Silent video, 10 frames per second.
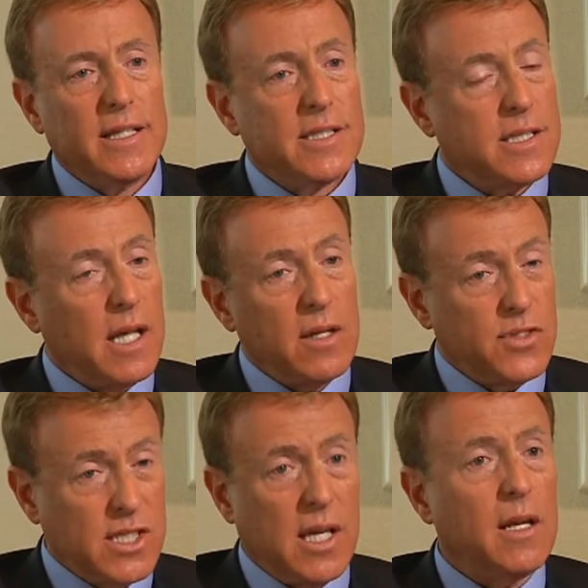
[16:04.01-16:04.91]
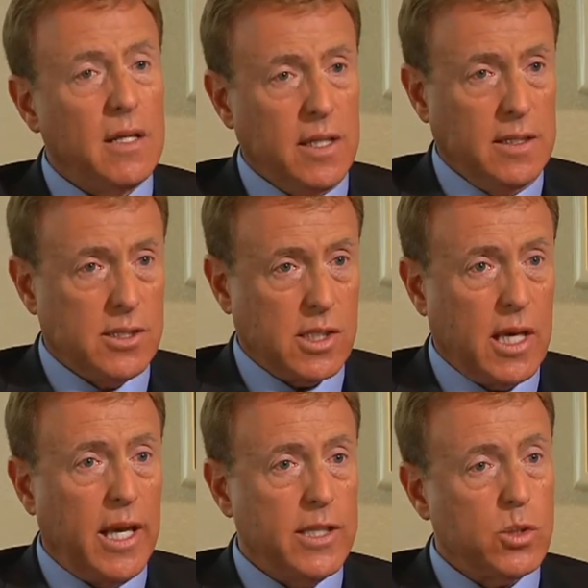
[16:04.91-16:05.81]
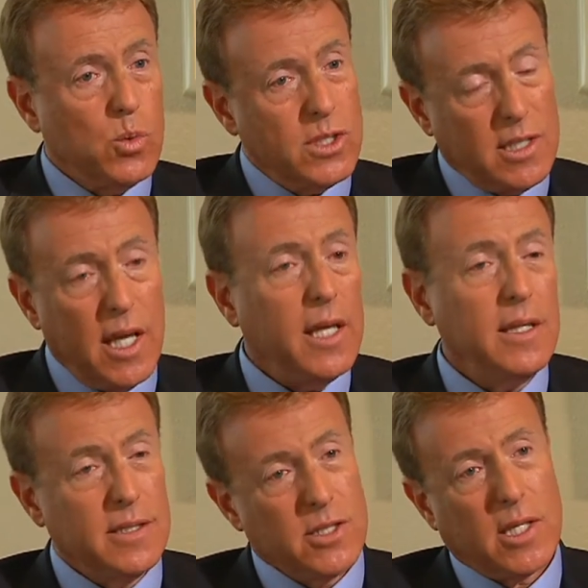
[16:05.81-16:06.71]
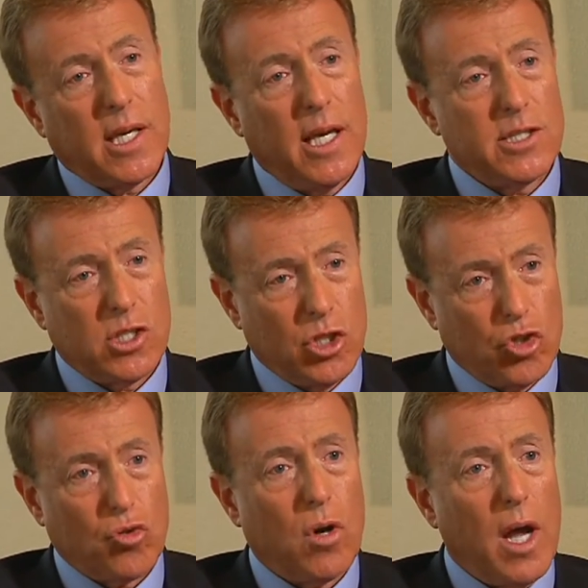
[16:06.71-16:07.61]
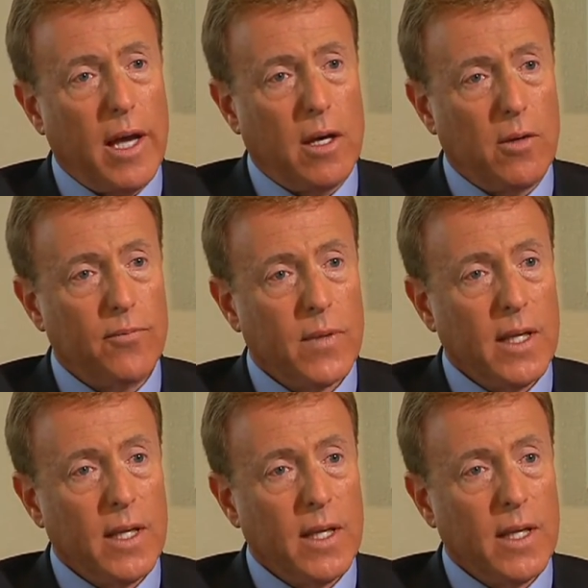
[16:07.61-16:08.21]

instead of settling this case, was taking this case to trial